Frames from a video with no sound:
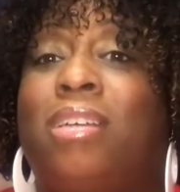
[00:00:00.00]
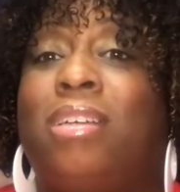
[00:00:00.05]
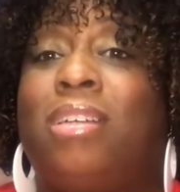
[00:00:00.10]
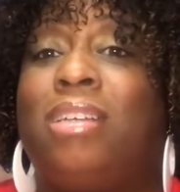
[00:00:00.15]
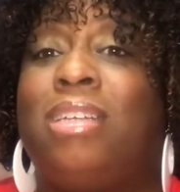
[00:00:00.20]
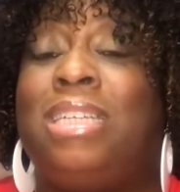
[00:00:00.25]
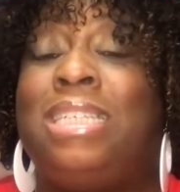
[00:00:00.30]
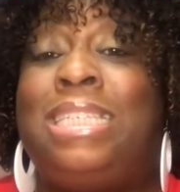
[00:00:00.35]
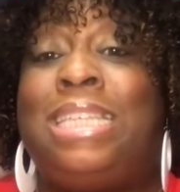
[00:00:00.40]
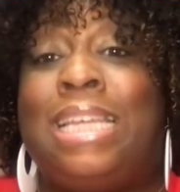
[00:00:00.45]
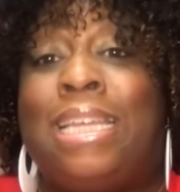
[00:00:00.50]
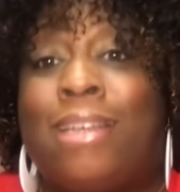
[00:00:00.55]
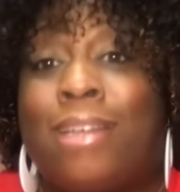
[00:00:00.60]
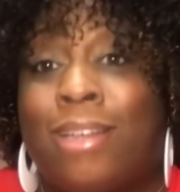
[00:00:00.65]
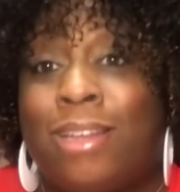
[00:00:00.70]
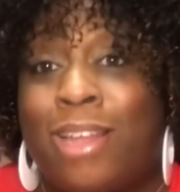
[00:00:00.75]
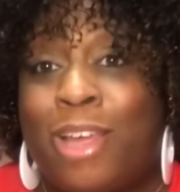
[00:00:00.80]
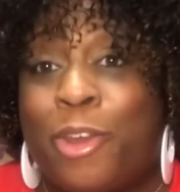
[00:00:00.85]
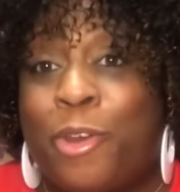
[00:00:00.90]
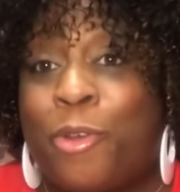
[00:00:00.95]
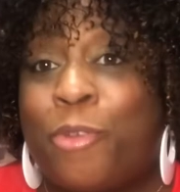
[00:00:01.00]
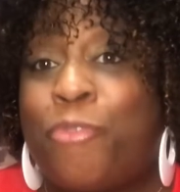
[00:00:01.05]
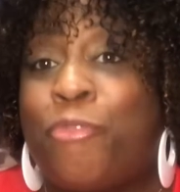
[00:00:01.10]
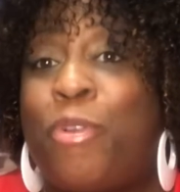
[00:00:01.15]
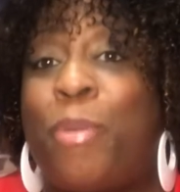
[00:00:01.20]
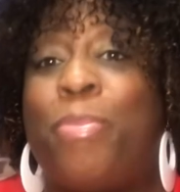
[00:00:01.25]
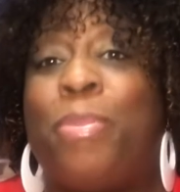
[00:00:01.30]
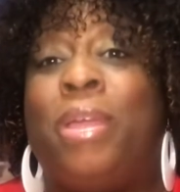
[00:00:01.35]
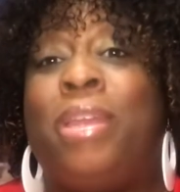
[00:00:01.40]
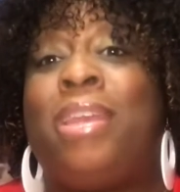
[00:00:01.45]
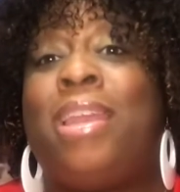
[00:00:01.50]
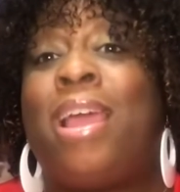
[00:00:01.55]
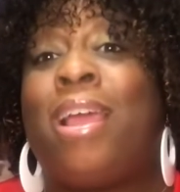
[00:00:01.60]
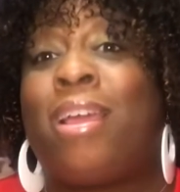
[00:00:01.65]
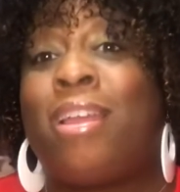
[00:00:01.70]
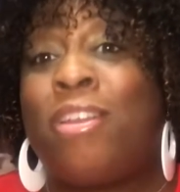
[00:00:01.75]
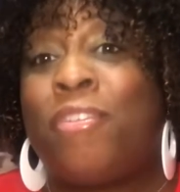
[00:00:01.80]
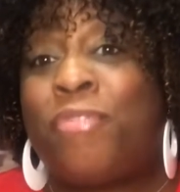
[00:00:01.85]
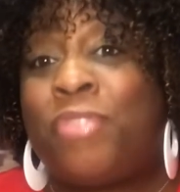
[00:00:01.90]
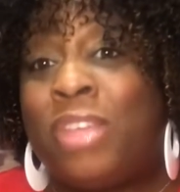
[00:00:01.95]
declutter from the
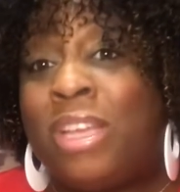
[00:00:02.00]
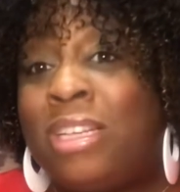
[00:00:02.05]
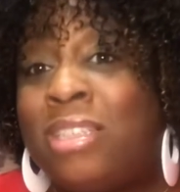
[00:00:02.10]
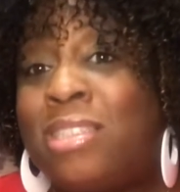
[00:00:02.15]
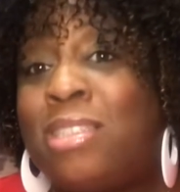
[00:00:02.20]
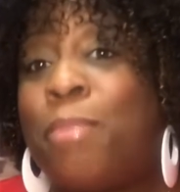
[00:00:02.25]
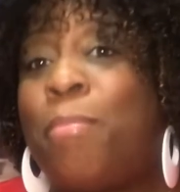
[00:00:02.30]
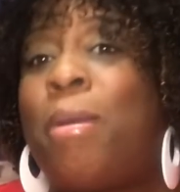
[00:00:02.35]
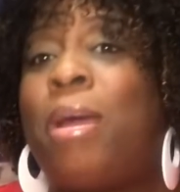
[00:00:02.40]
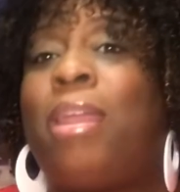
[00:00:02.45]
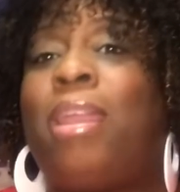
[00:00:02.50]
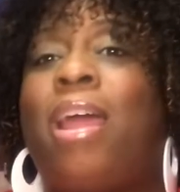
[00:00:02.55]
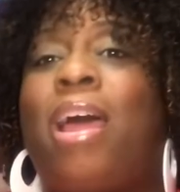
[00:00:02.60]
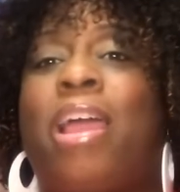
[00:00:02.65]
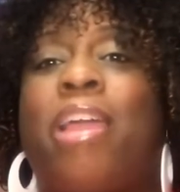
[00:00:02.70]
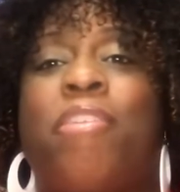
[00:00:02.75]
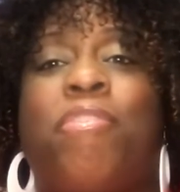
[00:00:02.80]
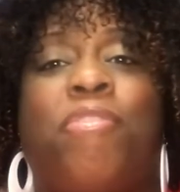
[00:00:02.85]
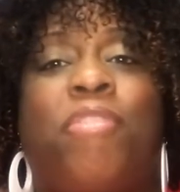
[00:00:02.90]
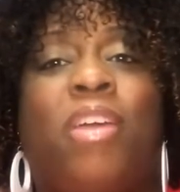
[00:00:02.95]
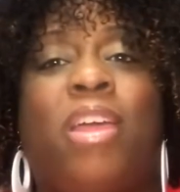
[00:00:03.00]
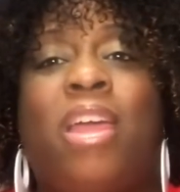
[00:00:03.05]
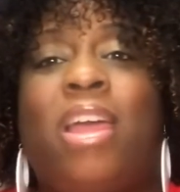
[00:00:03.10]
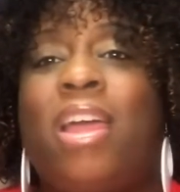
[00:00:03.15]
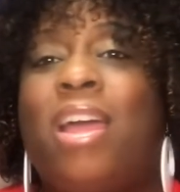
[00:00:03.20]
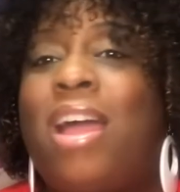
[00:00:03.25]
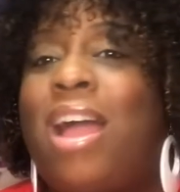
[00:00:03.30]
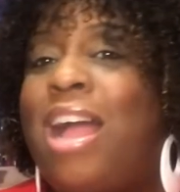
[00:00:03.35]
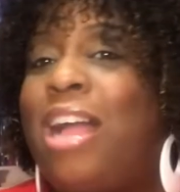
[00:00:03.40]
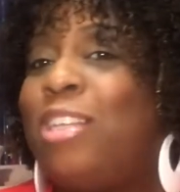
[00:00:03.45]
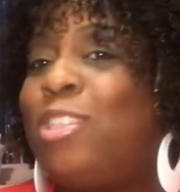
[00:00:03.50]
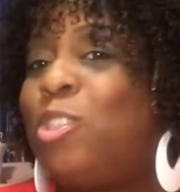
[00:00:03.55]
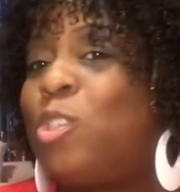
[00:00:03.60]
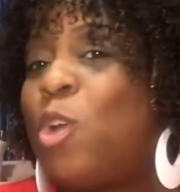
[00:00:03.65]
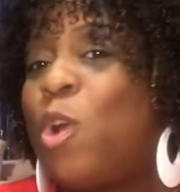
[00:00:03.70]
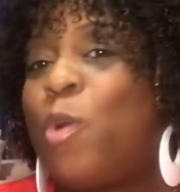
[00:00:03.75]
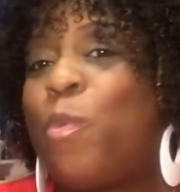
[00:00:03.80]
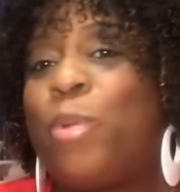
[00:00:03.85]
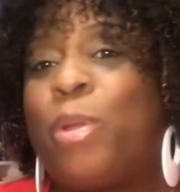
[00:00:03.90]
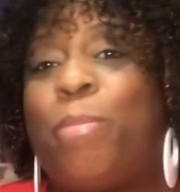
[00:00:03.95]
negative things in my life, I
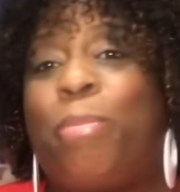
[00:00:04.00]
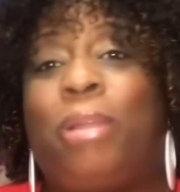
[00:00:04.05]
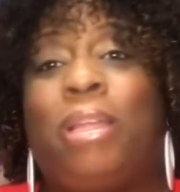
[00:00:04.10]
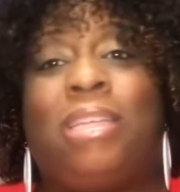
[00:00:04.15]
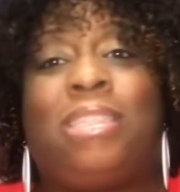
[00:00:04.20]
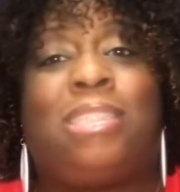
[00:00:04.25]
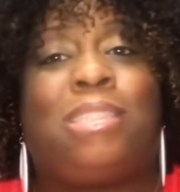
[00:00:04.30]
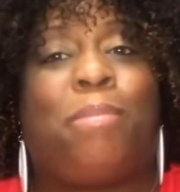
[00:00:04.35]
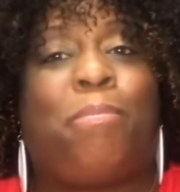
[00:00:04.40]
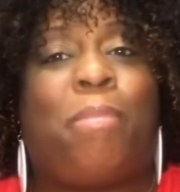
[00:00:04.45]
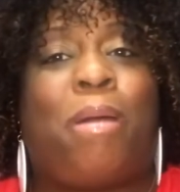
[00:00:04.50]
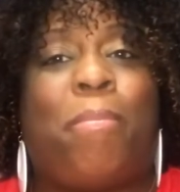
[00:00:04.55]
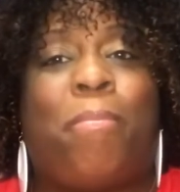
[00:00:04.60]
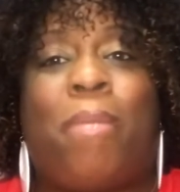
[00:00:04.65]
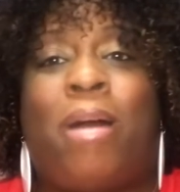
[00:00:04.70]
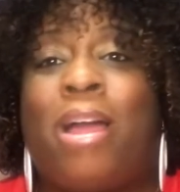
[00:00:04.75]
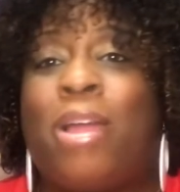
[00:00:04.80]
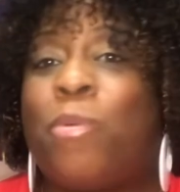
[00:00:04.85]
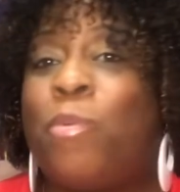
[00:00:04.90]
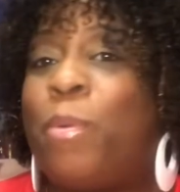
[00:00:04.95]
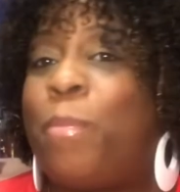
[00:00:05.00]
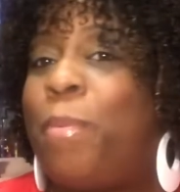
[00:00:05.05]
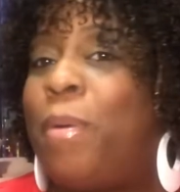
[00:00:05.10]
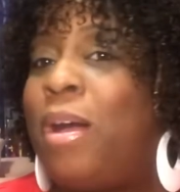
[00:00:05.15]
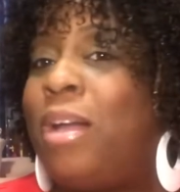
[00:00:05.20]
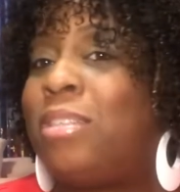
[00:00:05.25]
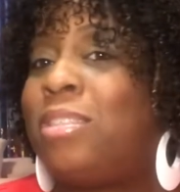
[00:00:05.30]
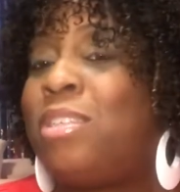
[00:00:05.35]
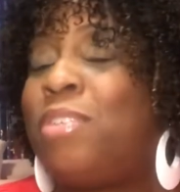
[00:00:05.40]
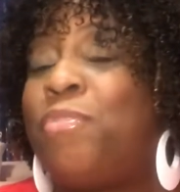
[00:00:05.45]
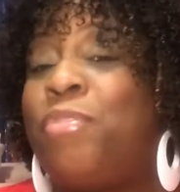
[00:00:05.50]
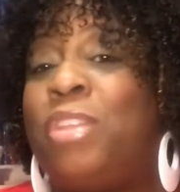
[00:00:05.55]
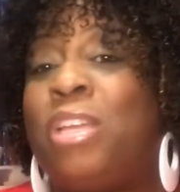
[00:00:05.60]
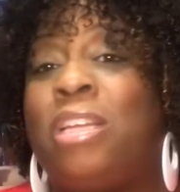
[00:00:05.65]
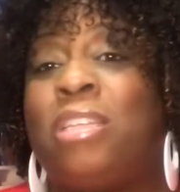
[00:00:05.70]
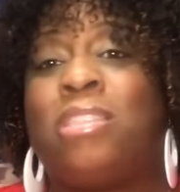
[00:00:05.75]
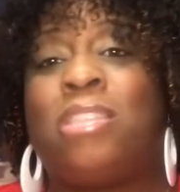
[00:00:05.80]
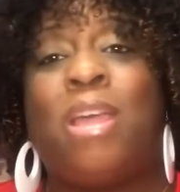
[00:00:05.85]
started replacing my mind with positive things,